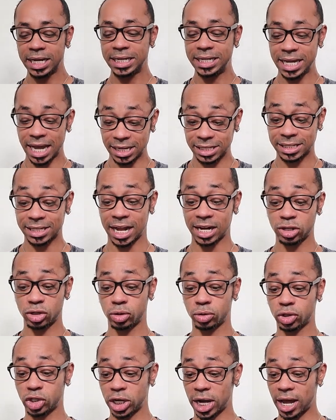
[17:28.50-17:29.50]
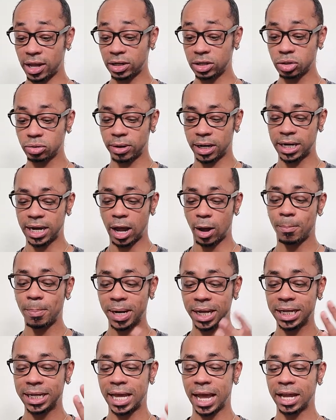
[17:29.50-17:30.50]
yes, that is your challenge right now, but
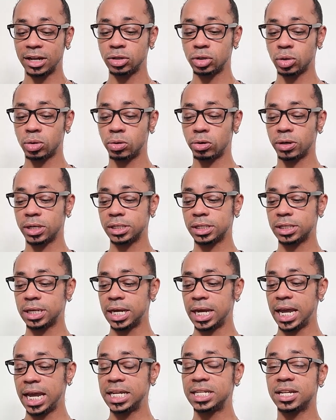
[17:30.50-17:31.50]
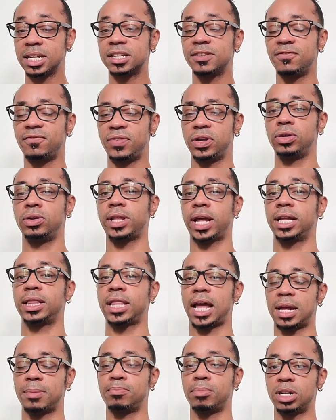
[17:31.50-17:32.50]
again, Taurus, it doesn't feel like
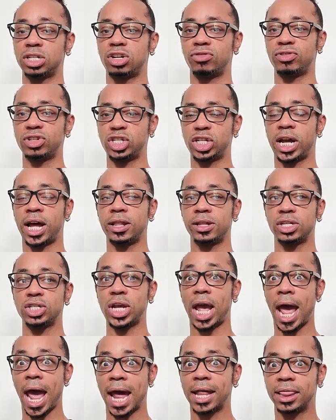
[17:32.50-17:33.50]
that much of a challenge at